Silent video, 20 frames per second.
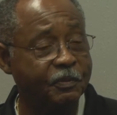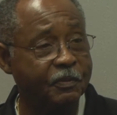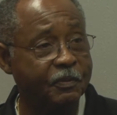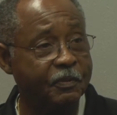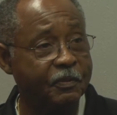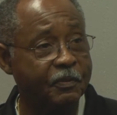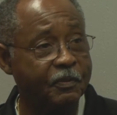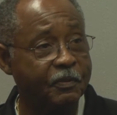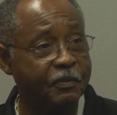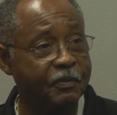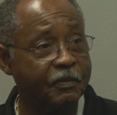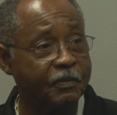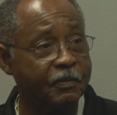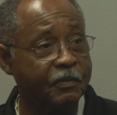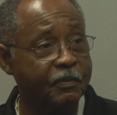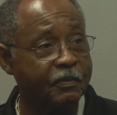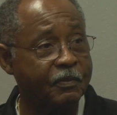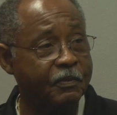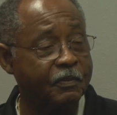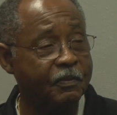
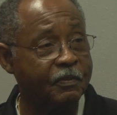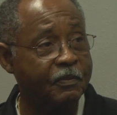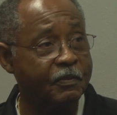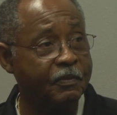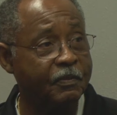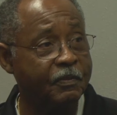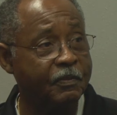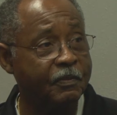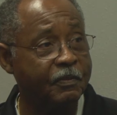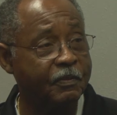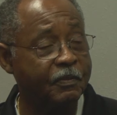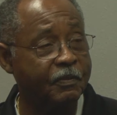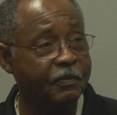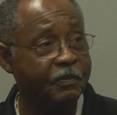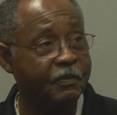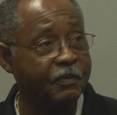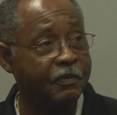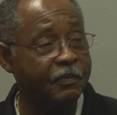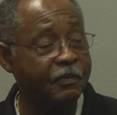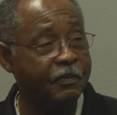One of
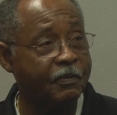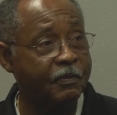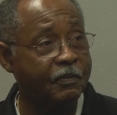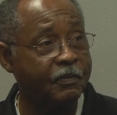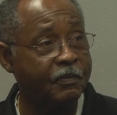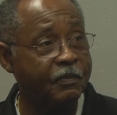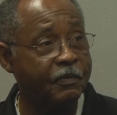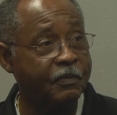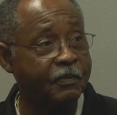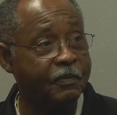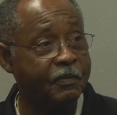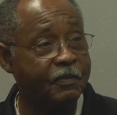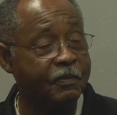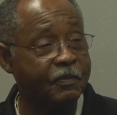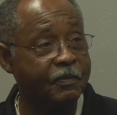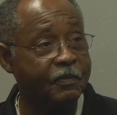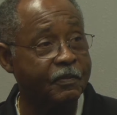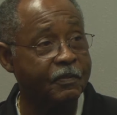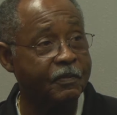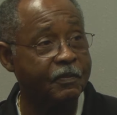the stories I told
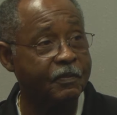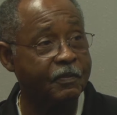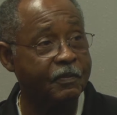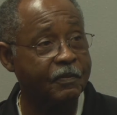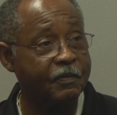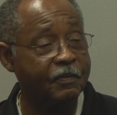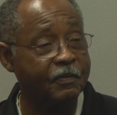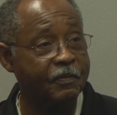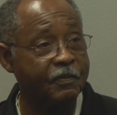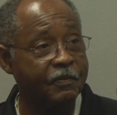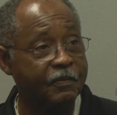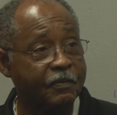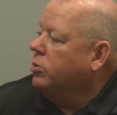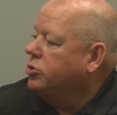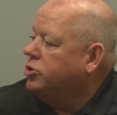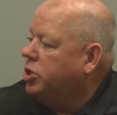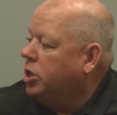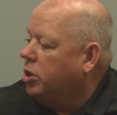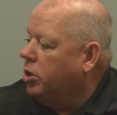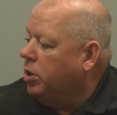we were talking with
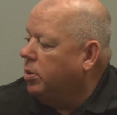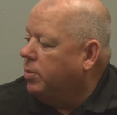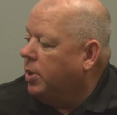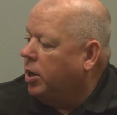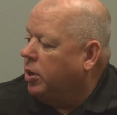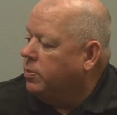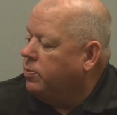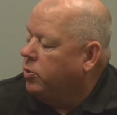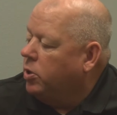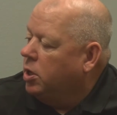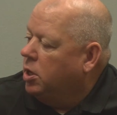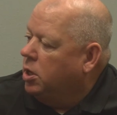Jerry about